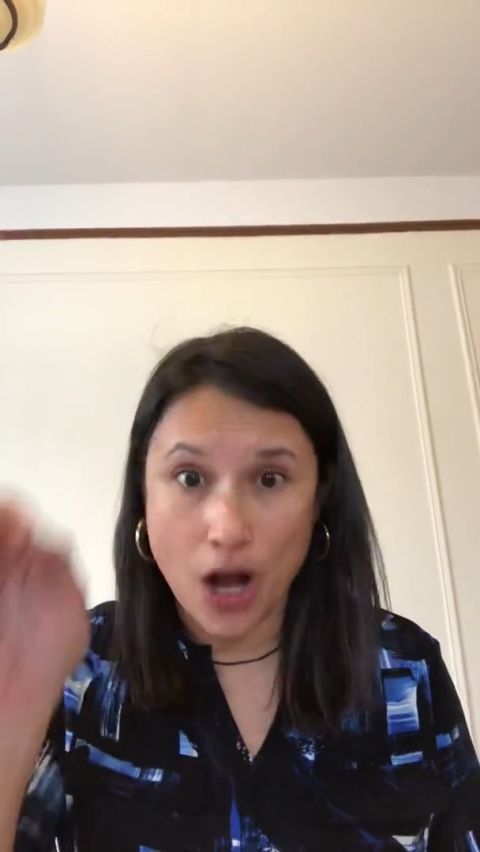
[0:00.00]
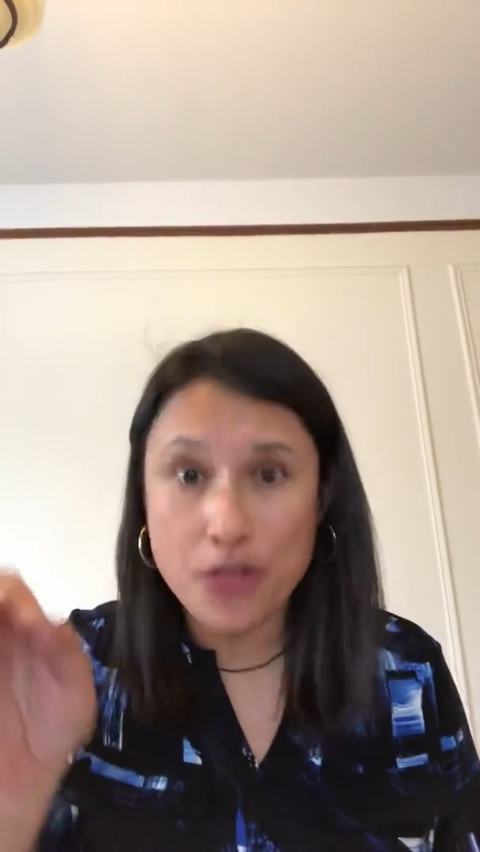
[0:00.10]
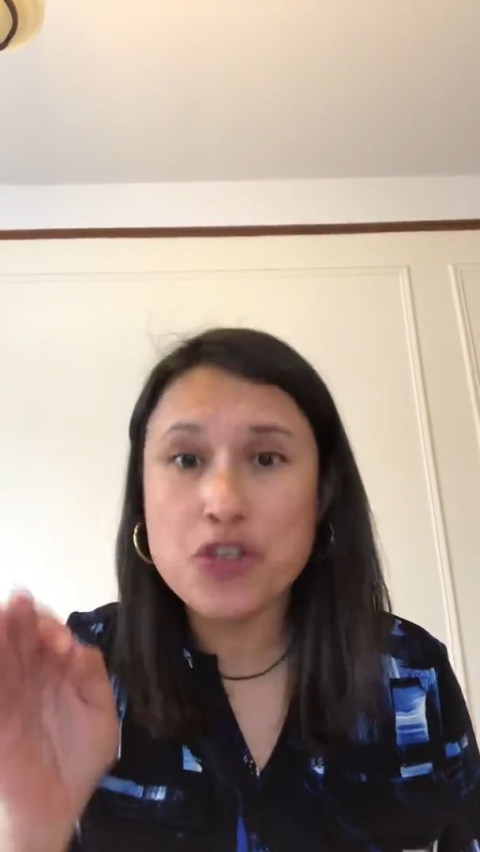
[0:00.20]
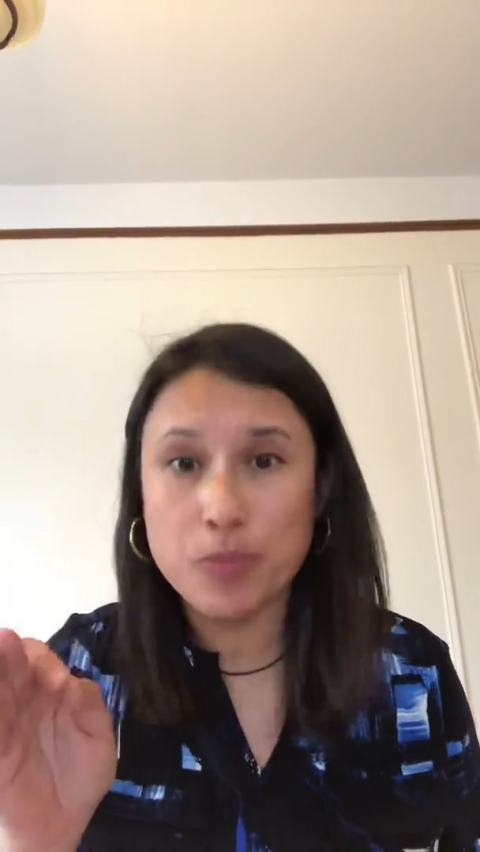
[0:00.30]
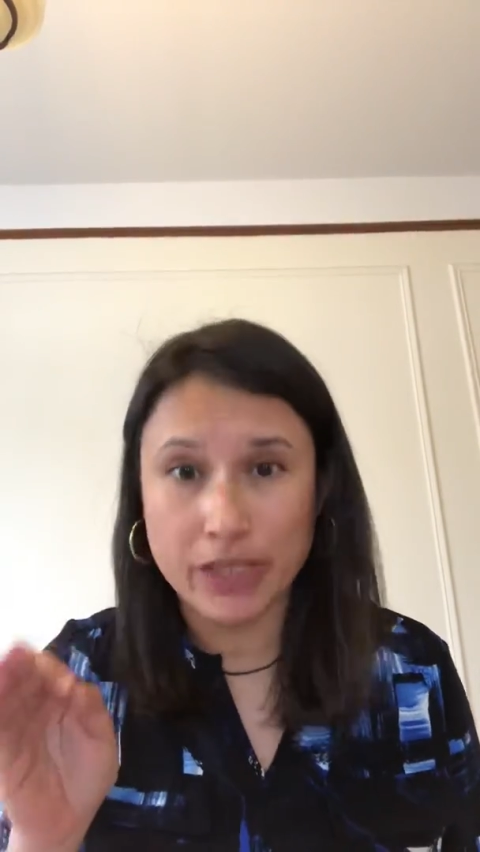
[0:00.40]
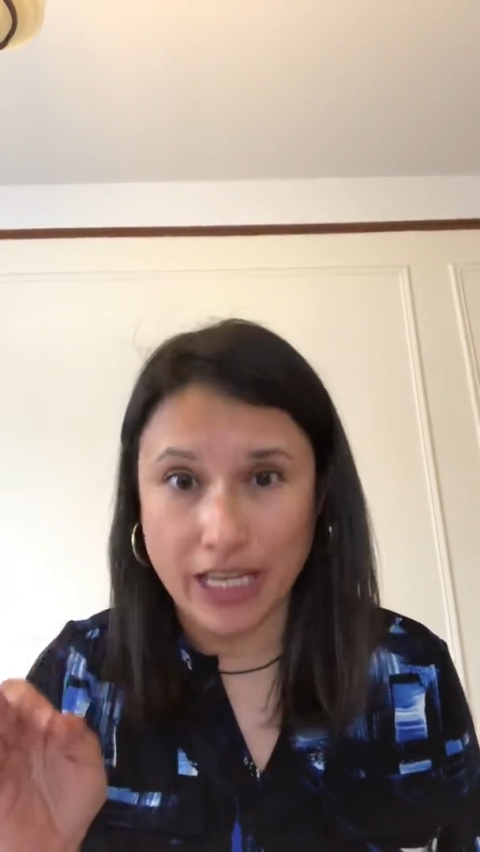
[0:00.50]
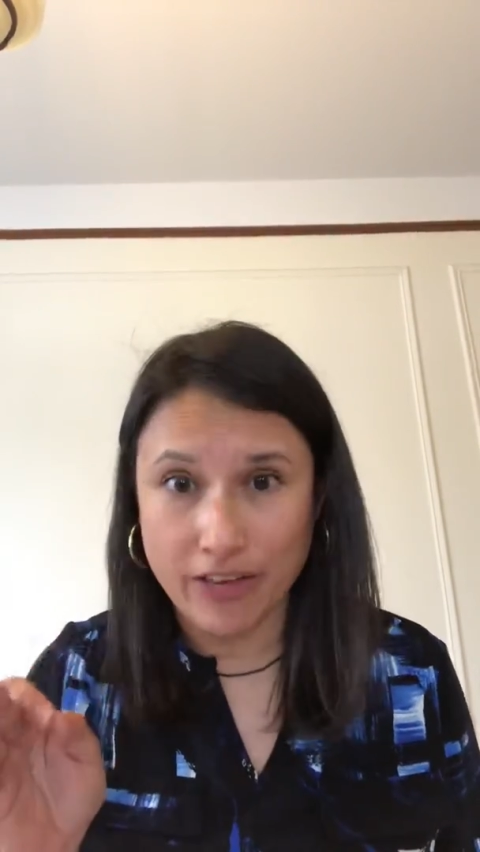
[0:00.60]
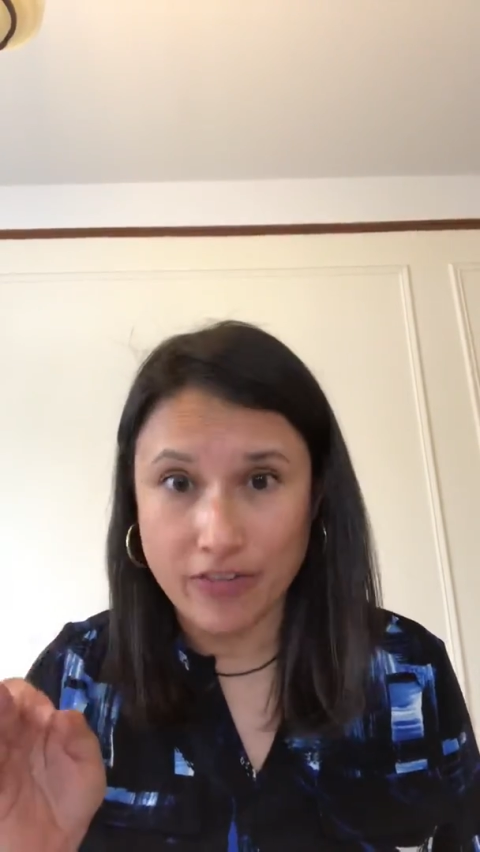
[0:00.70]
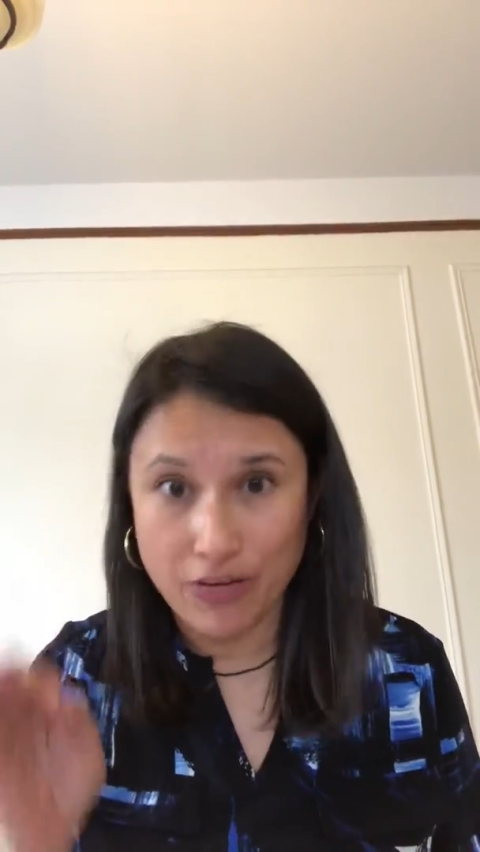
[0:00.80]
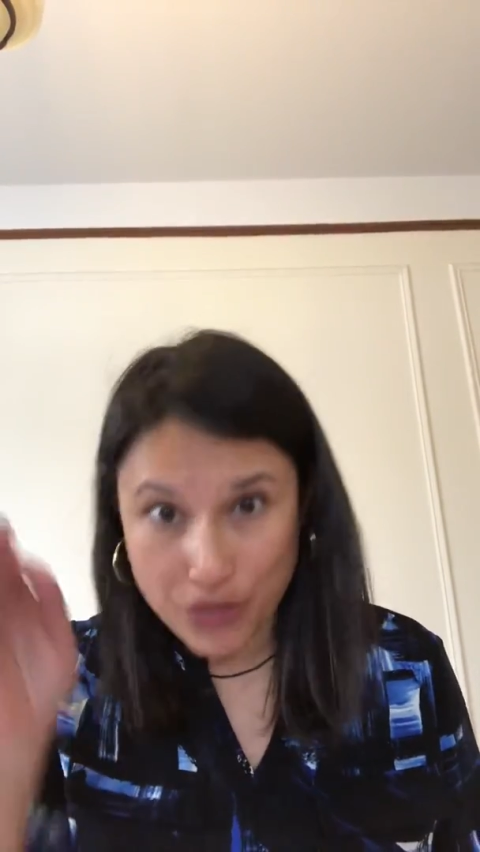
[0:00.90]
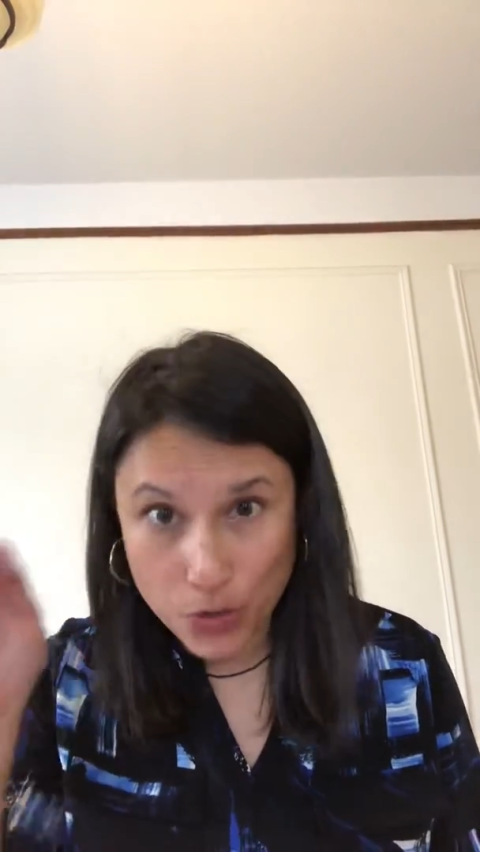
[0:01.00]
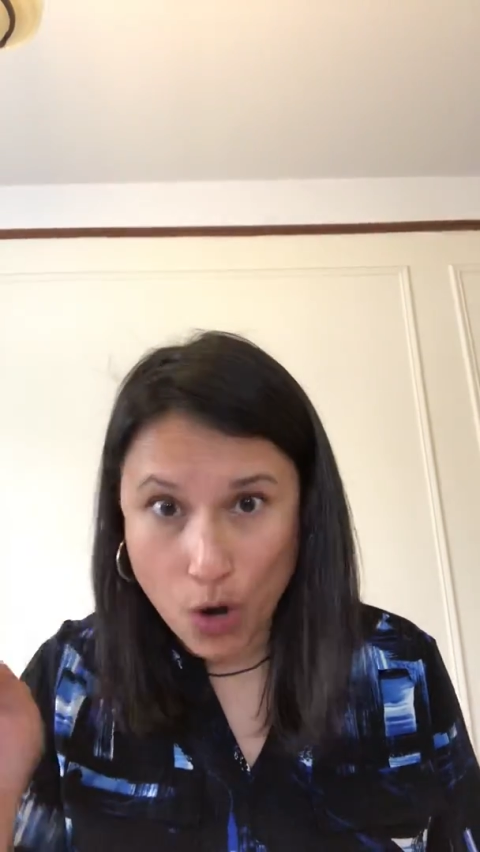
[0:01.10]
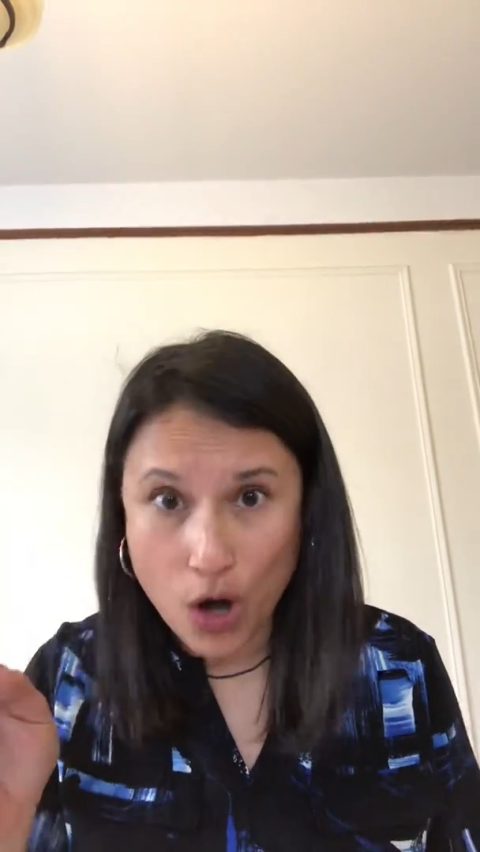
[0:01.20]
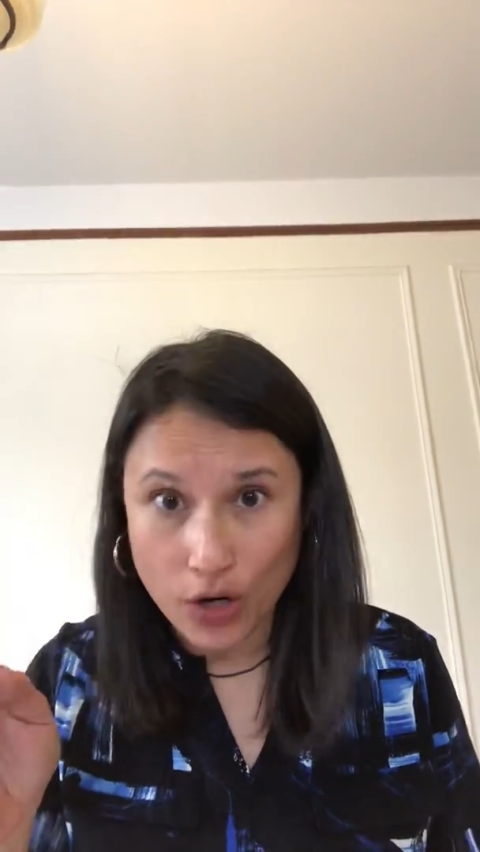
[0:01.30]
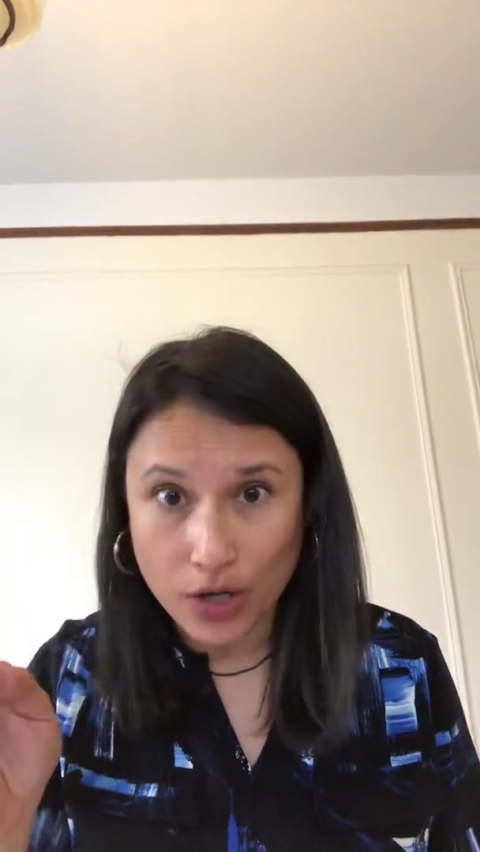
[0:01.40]
others believe if they're
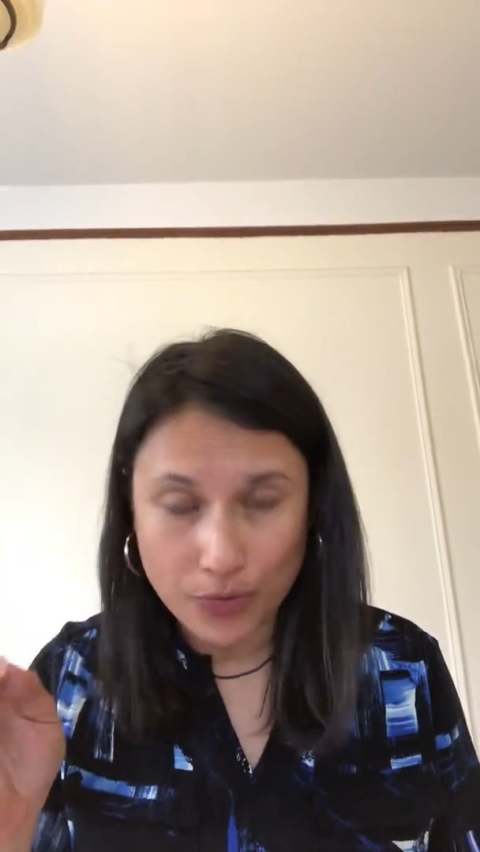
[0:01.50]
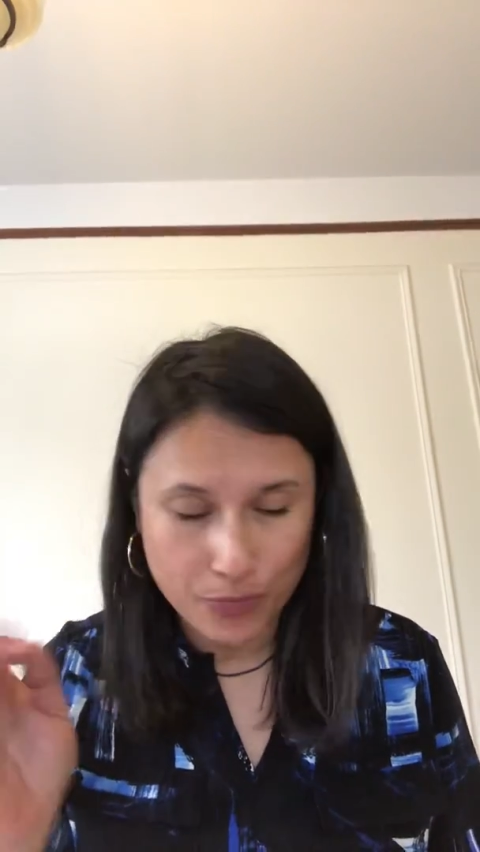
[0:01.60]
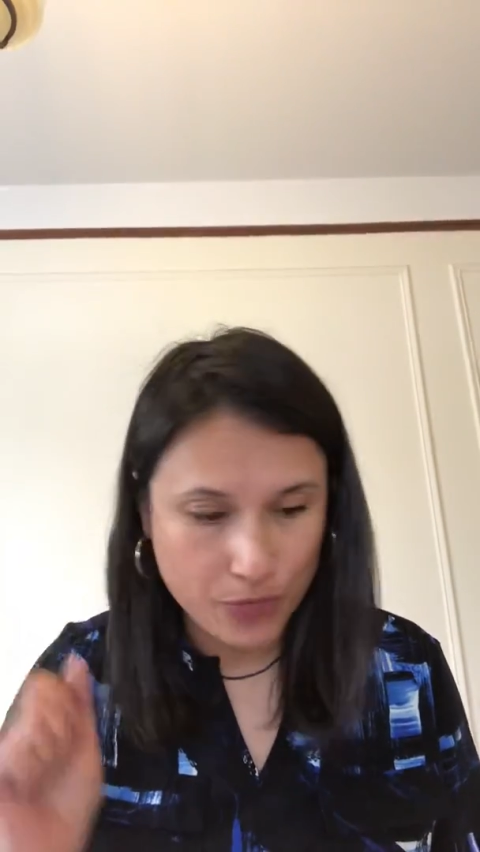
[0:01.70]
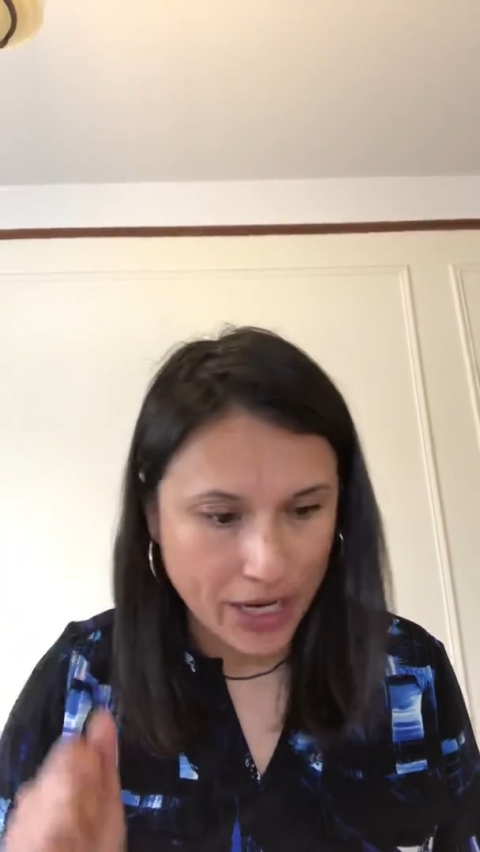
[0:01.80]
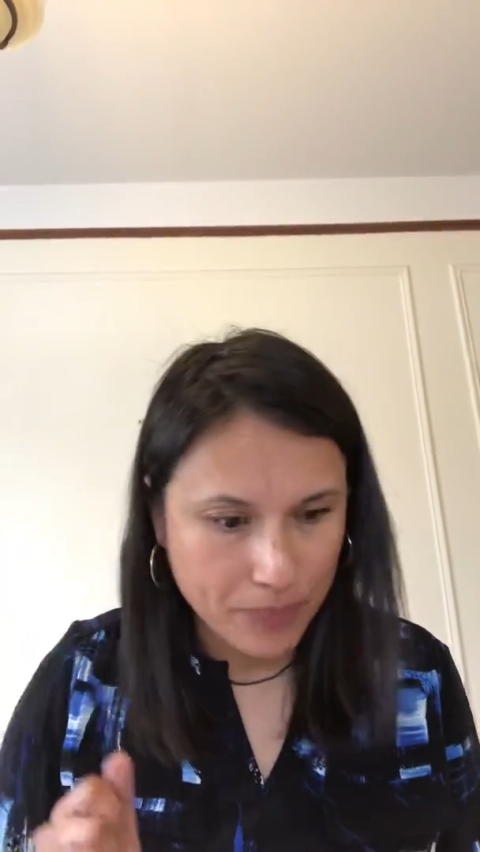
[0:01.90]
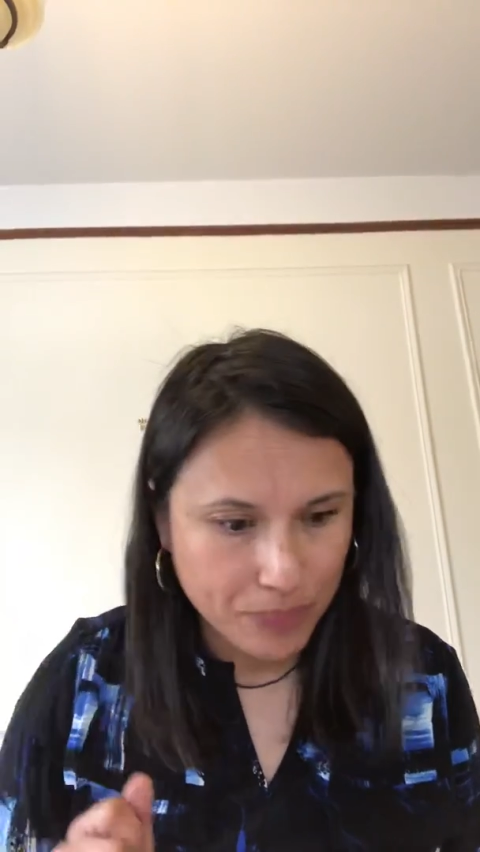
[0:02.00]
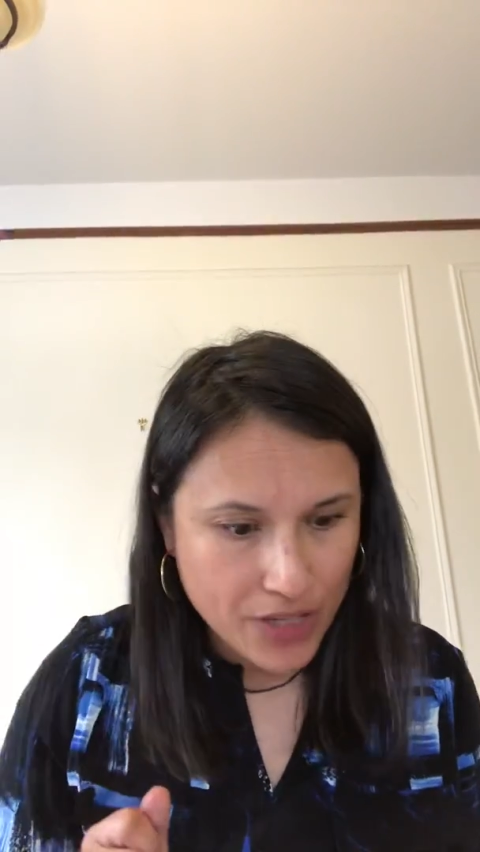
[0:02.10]
wrong, right?